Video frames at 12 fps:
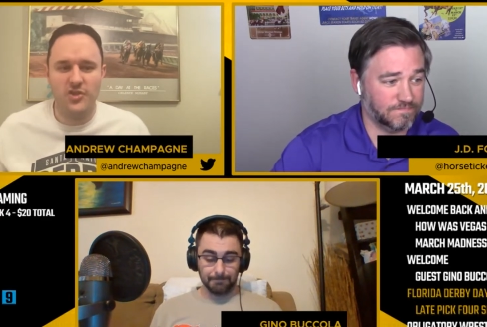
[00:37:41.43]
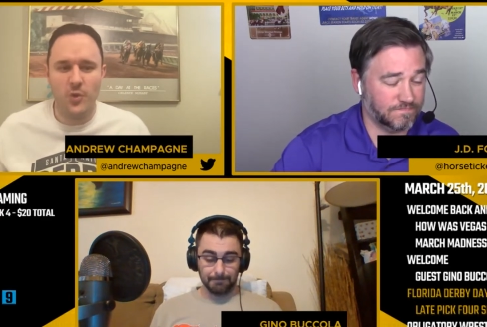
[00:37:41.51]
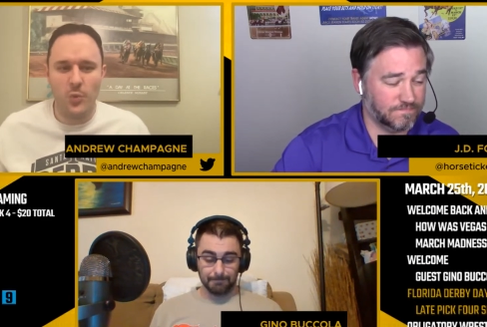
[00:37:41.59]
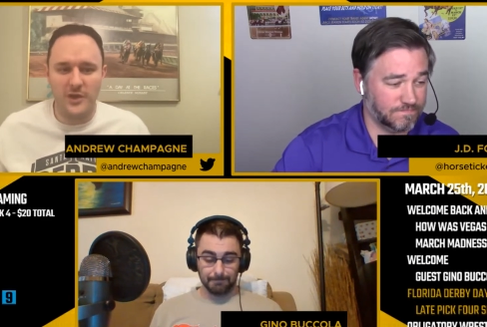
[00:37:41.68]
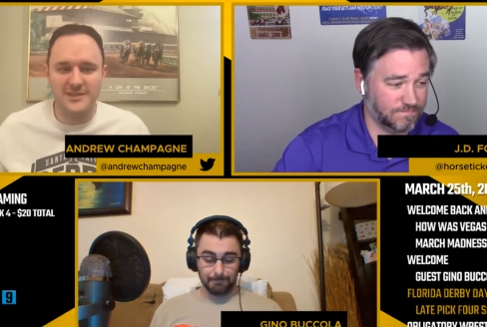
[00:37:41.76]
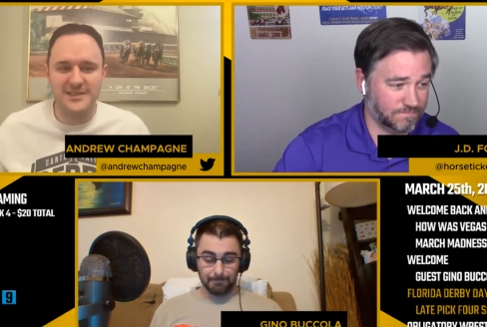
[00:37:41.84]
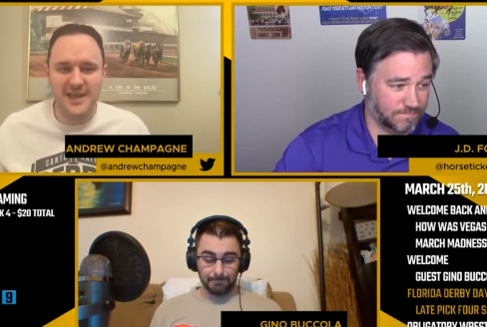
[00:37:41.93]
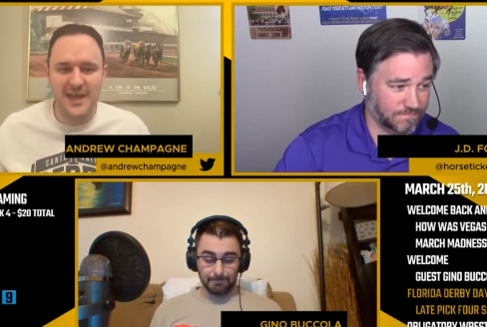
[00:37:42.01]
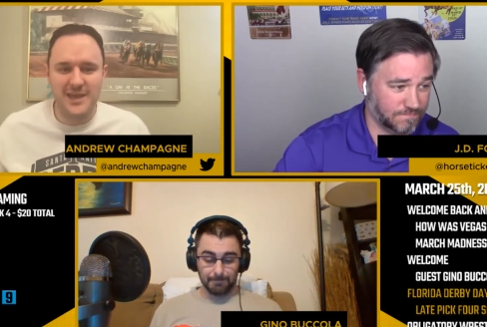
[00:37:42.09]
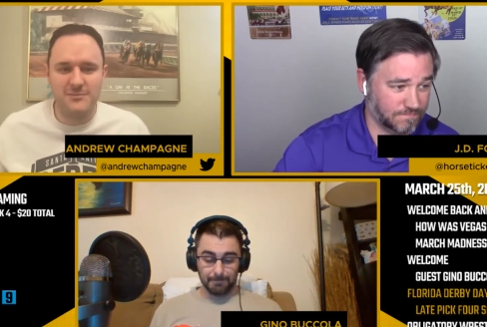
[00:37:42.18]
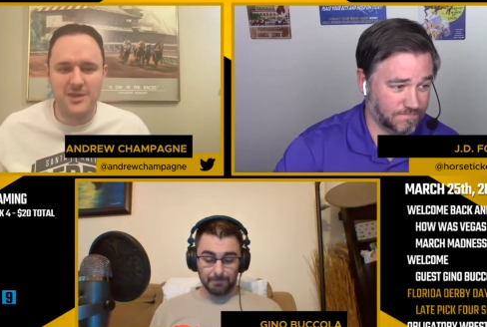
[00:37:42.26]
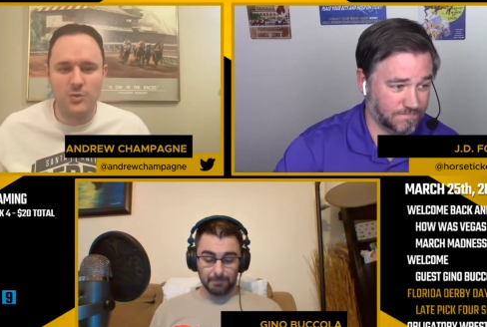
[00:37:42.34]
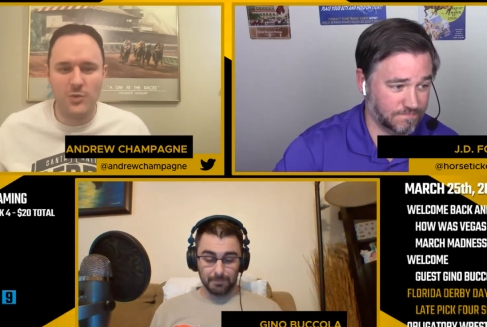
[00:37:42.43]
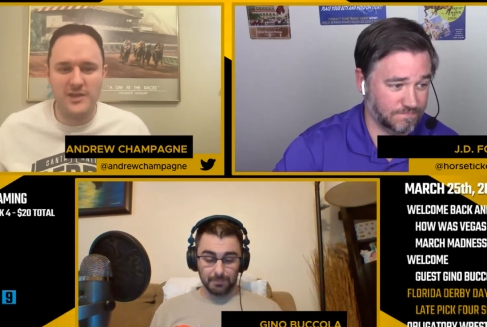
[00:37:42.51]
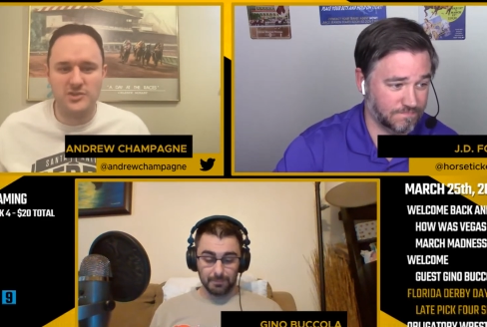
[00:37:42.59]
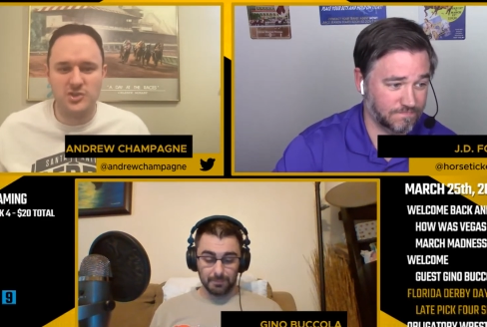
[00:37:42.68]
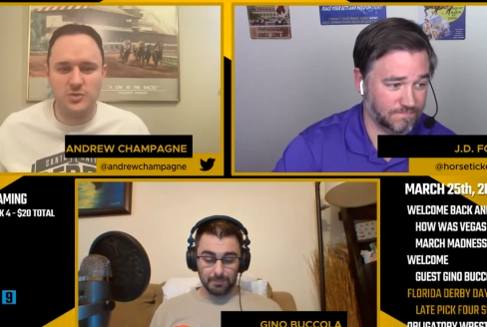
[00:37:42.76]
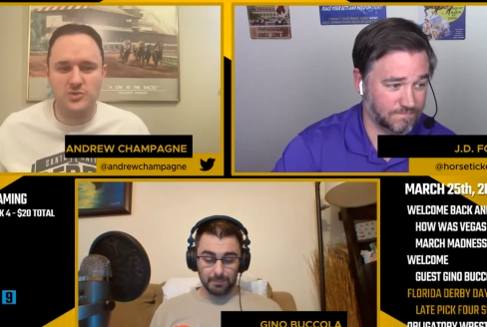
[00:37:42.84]
Speaker 1: the one time he
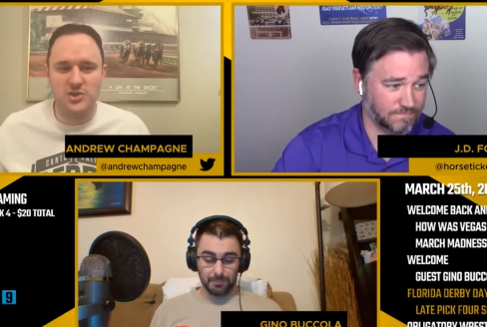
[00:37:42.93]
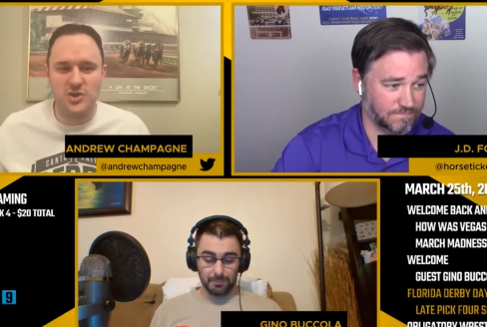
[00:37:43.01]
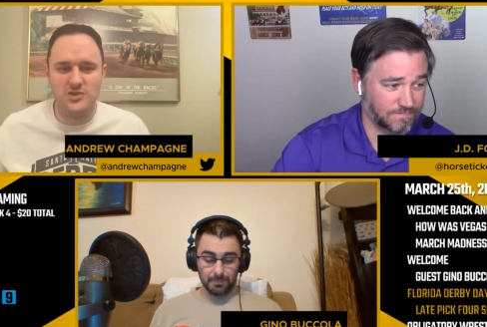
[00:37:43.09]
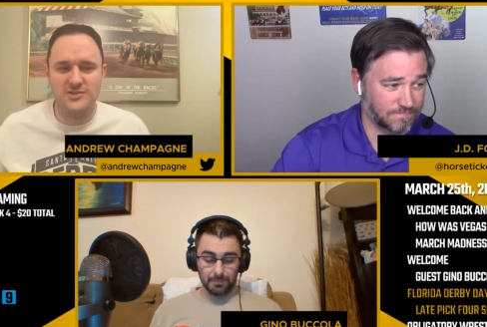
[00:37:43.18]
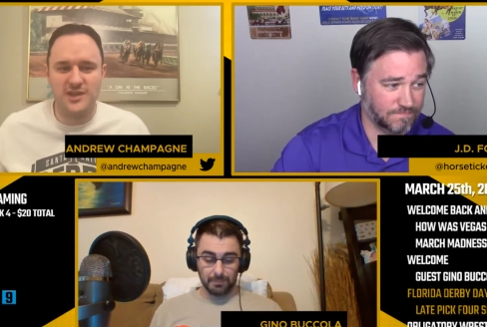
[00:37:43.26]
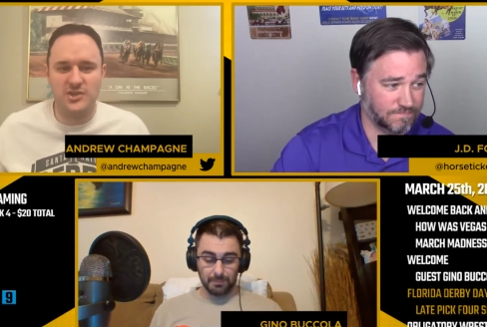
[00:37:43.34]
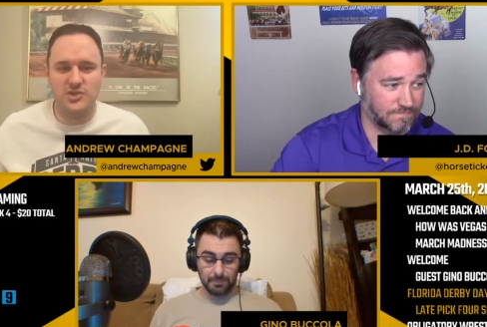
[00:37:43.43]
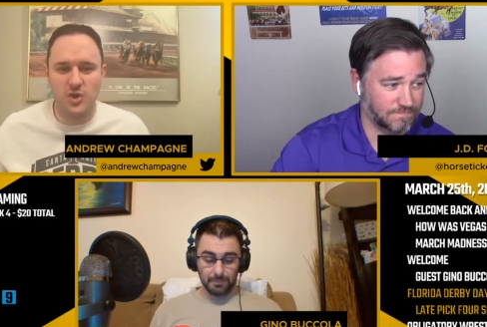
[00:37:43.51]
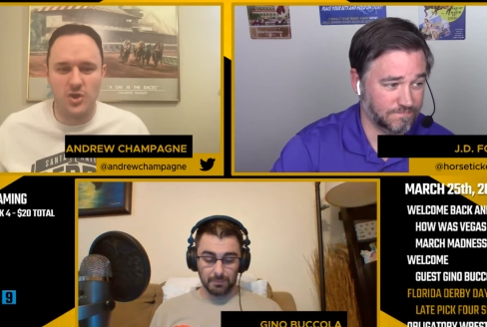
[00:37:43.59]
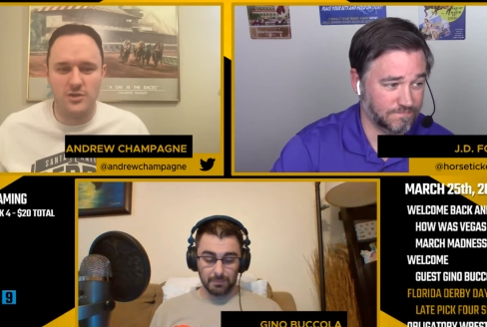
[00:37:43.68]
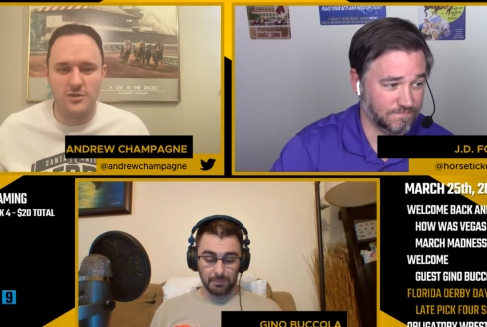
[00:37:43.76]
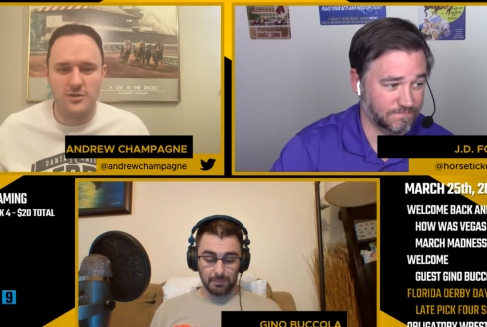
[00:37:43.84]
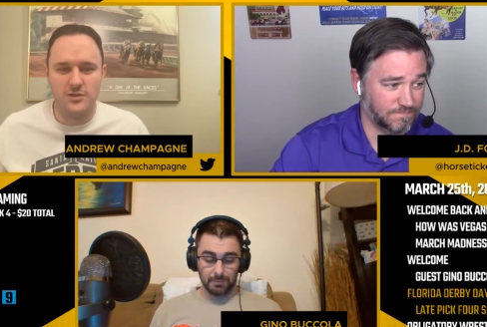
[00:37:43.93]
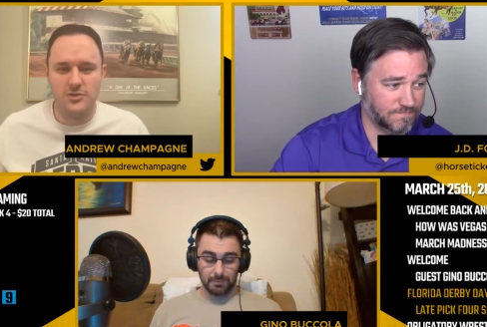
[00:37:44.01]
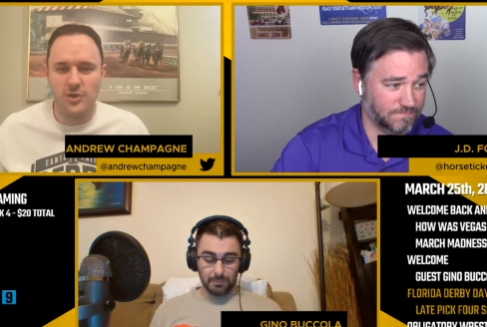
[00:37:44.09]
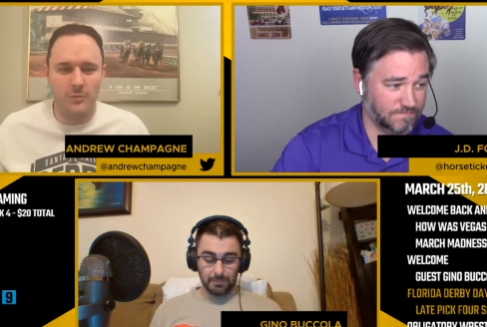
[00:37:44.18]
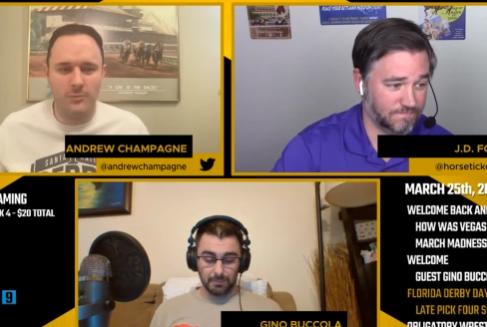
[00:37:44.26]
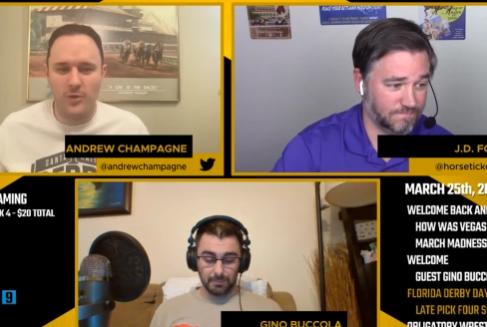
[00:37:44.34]
went two turns on dirt,
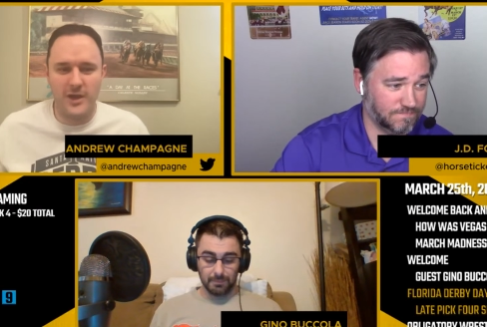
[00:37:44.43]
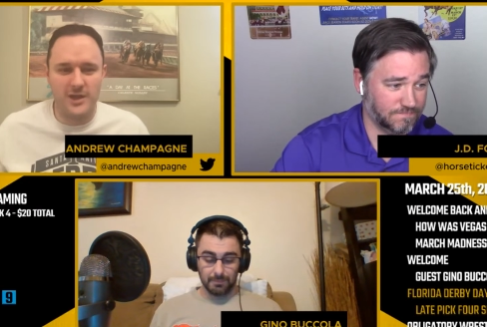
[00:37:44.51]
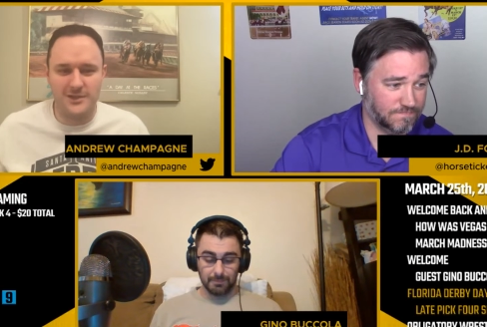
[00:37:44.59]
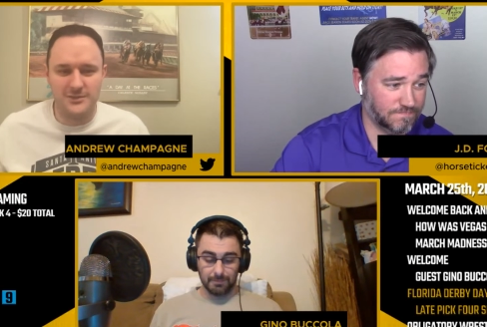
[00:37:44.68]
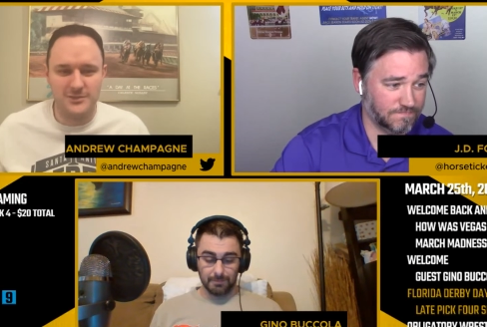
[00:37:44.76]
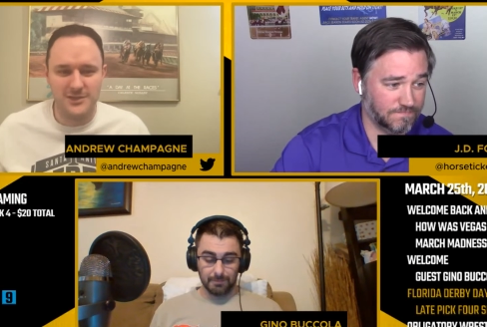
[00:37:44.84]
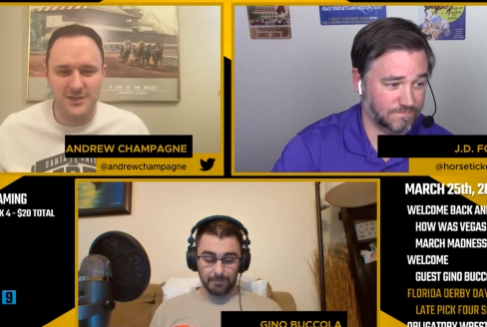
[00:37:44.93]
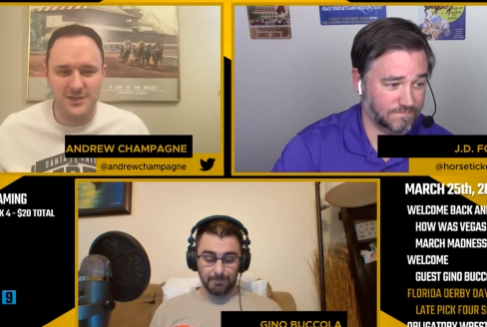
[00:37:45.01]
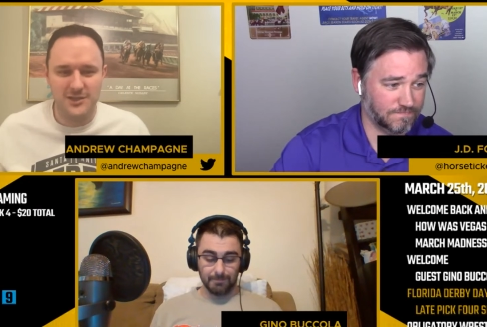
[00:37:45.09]
no bueno.